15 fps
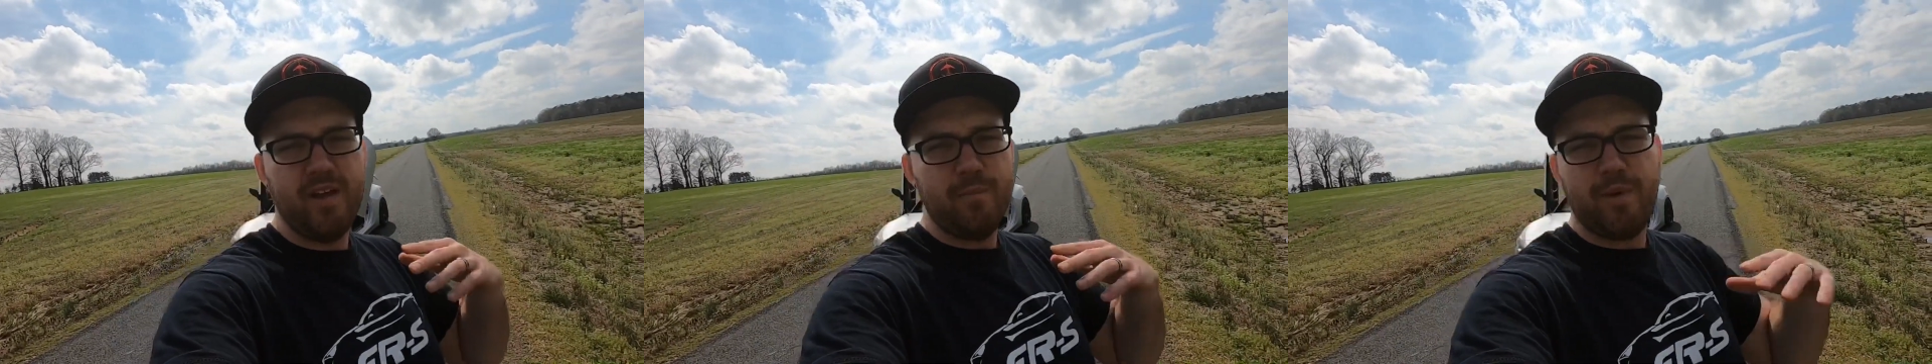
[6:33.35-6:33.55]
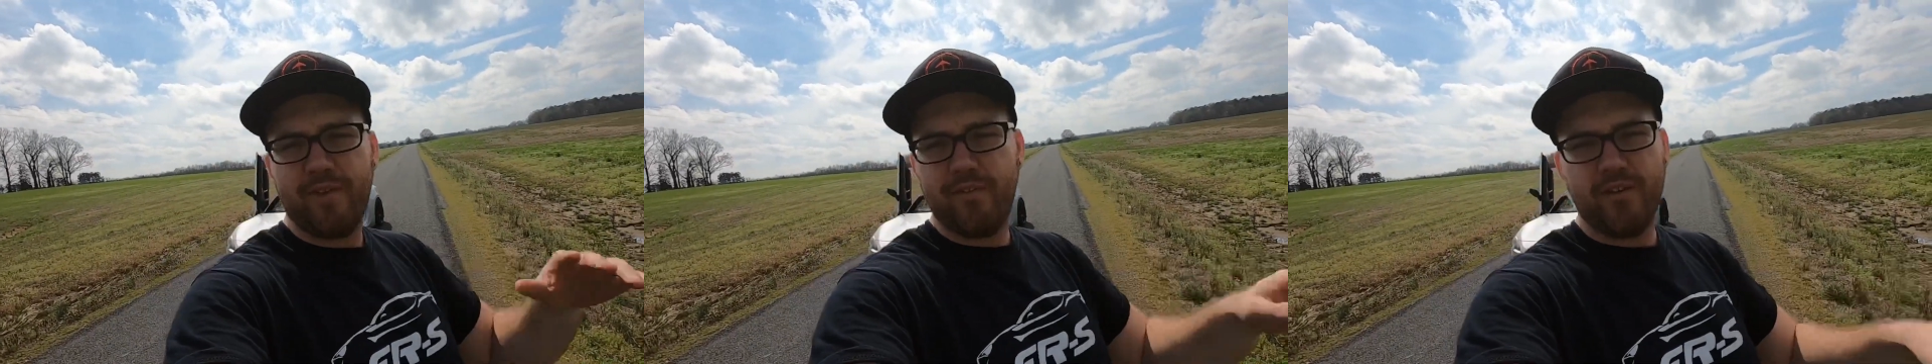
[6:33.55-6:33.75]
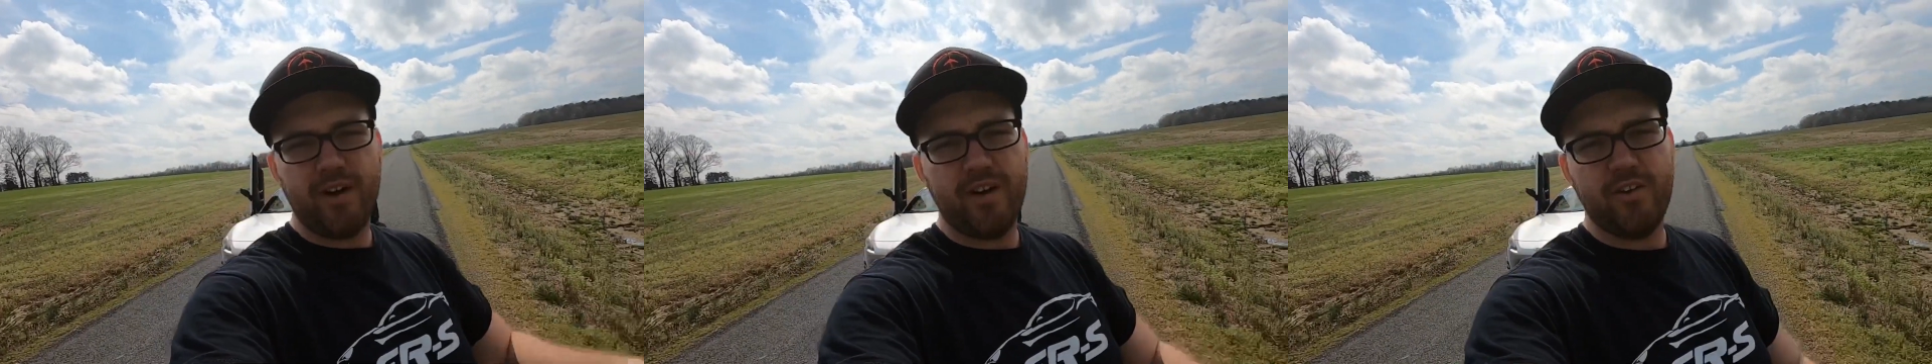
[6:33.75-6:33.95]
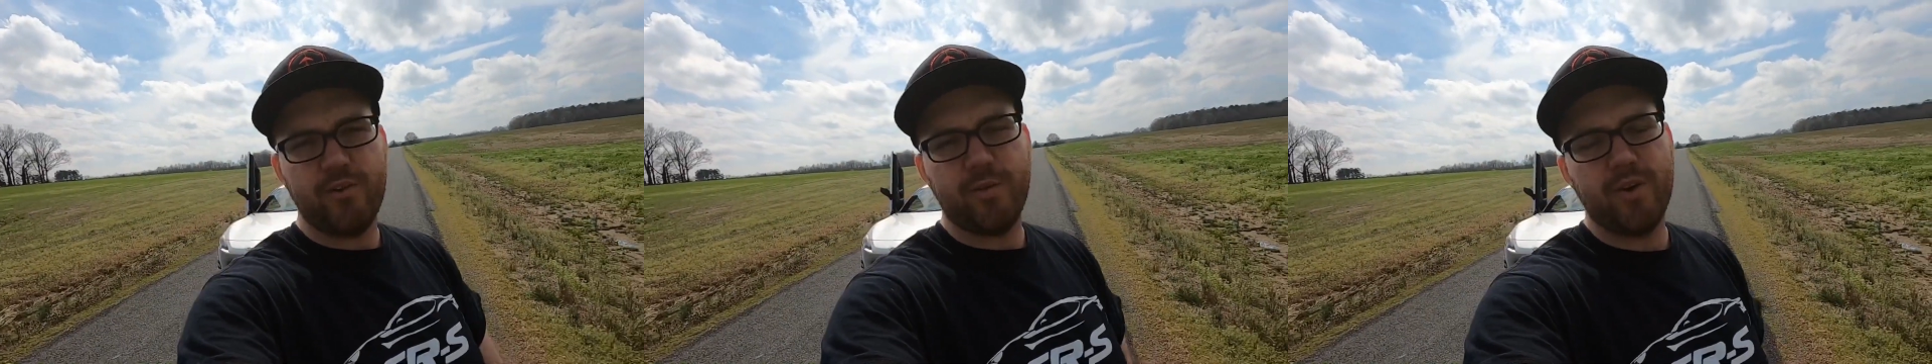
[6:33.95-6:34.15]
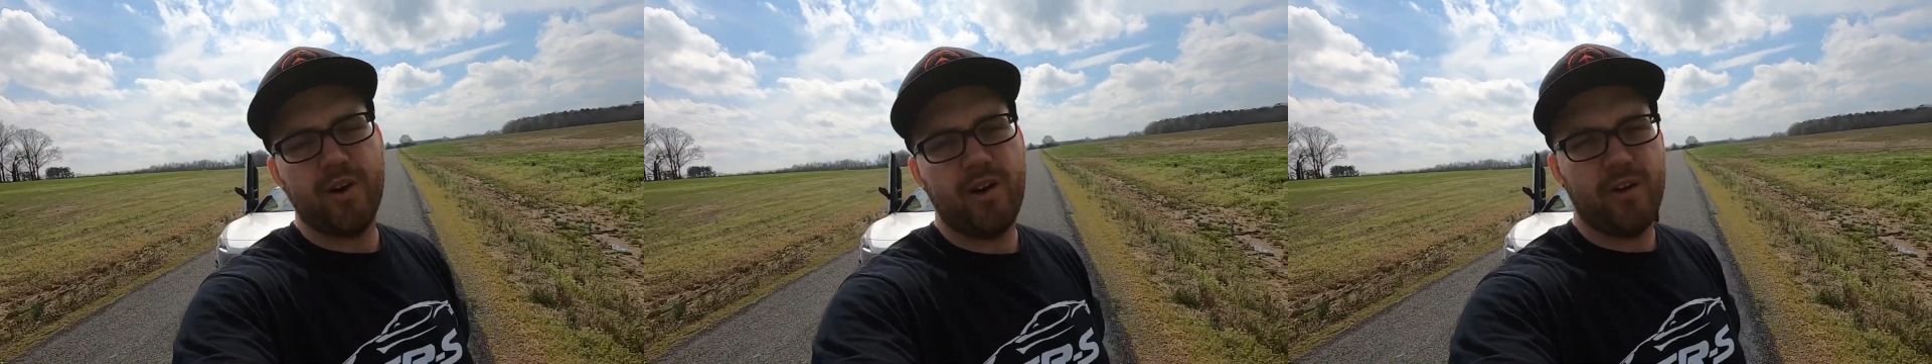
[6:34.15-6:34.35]
my friends,
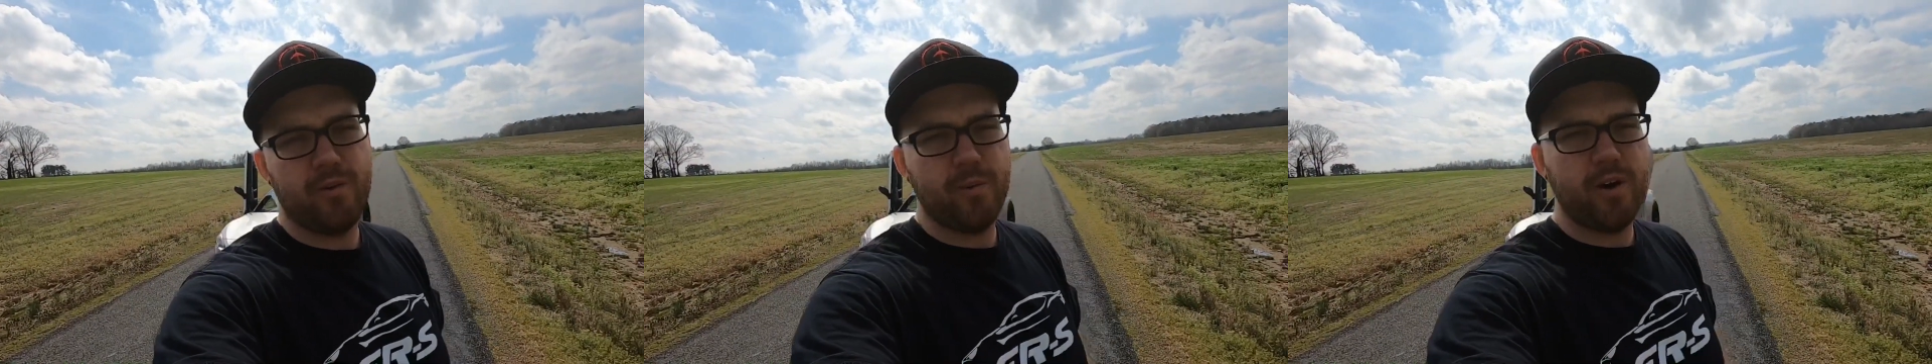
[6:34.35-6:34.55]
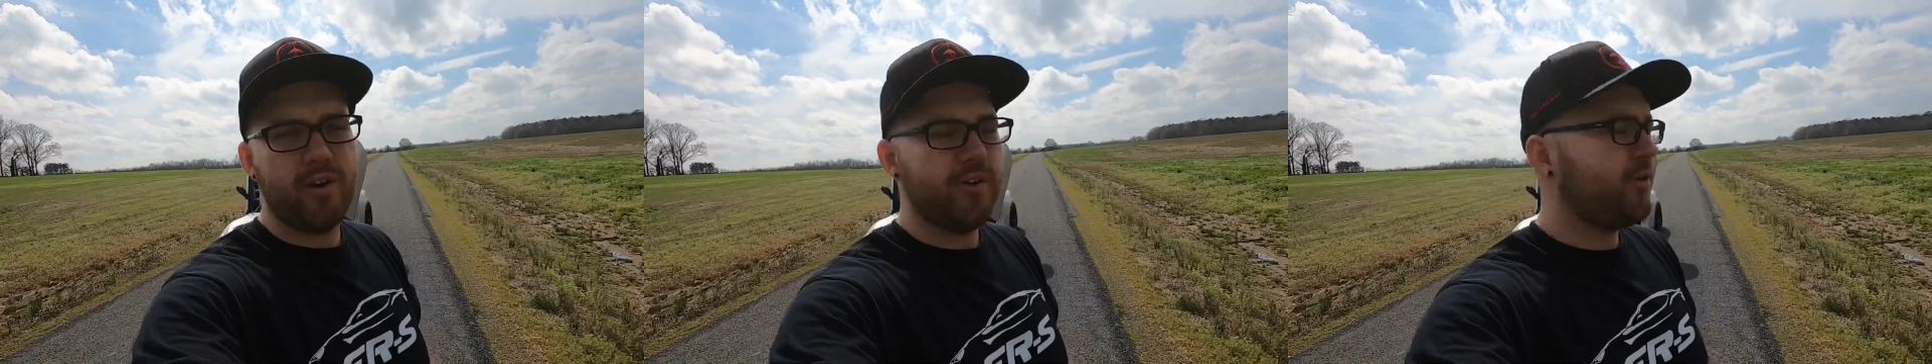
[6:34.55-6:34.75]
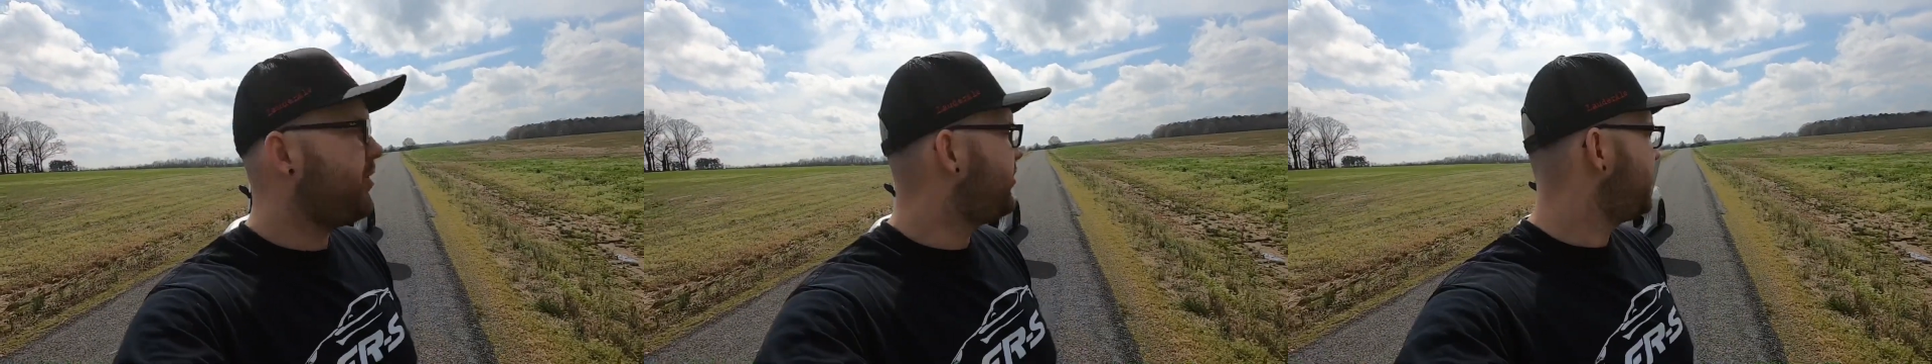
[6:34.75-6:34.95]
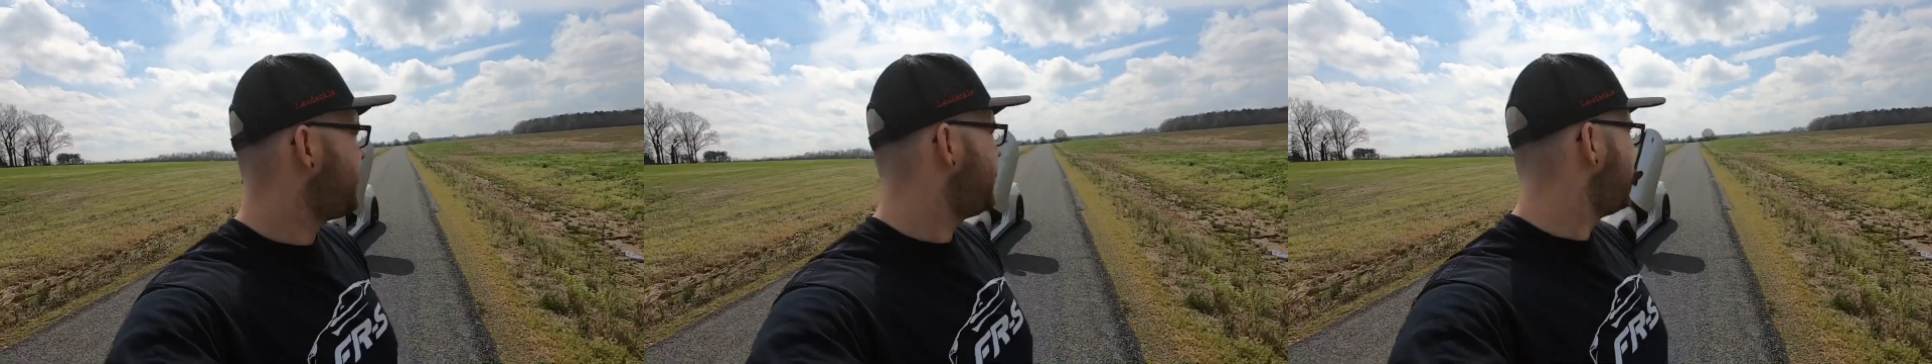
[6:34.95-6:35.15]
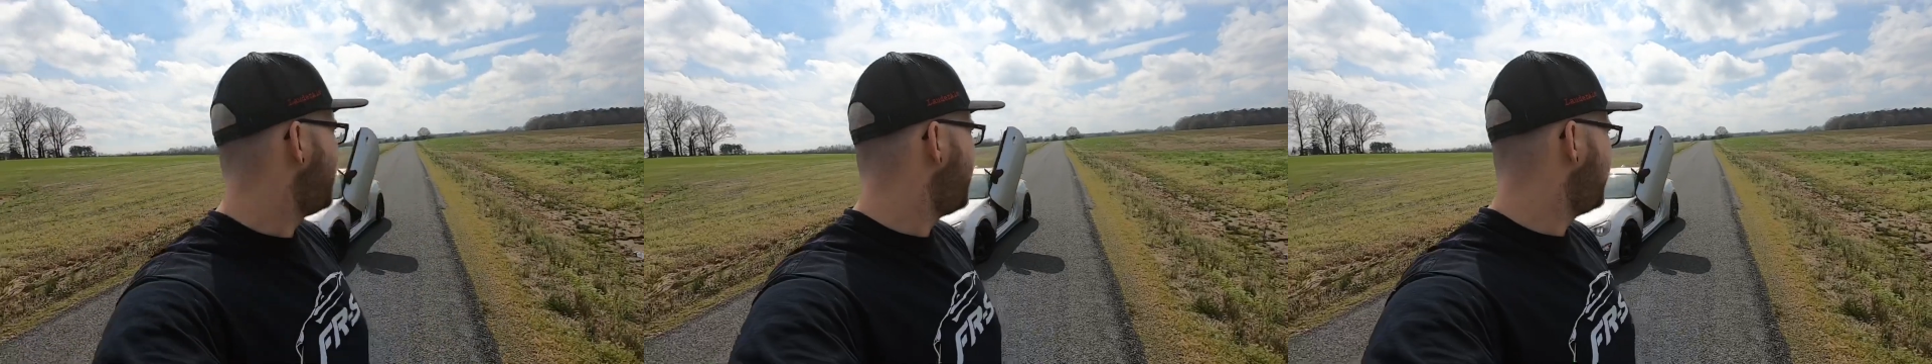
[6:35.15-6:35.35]
we're all doing
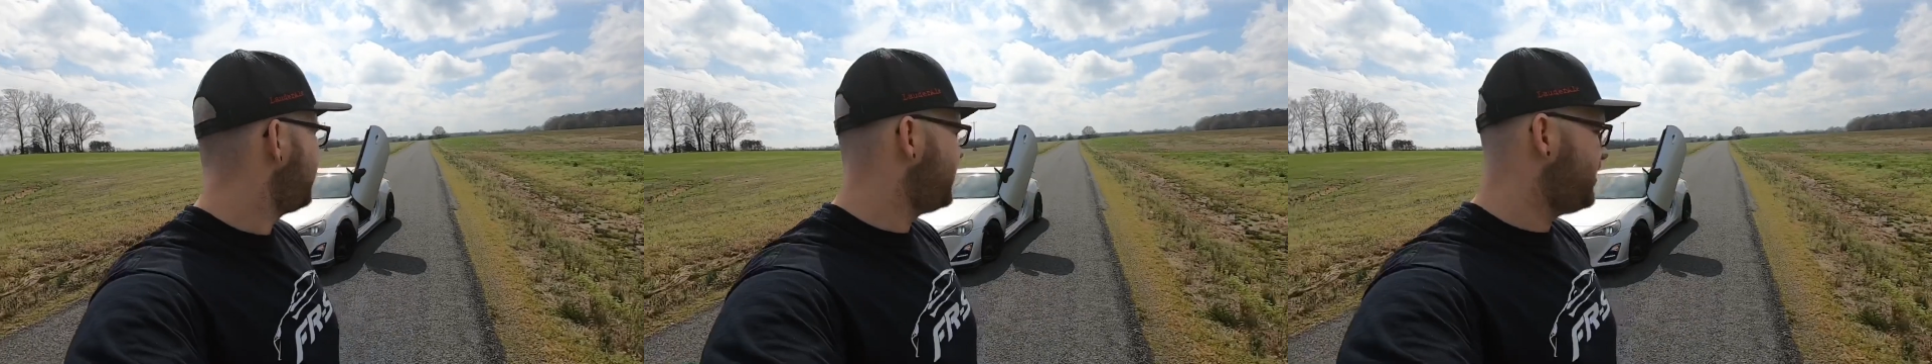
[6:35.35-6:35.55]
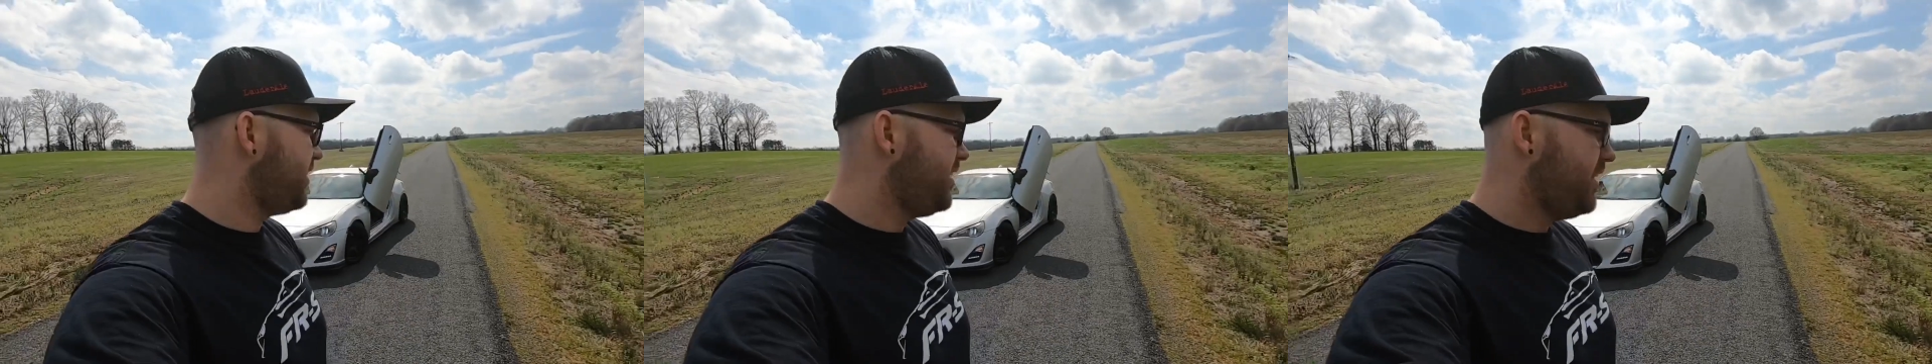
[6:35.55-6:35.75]
just fine, and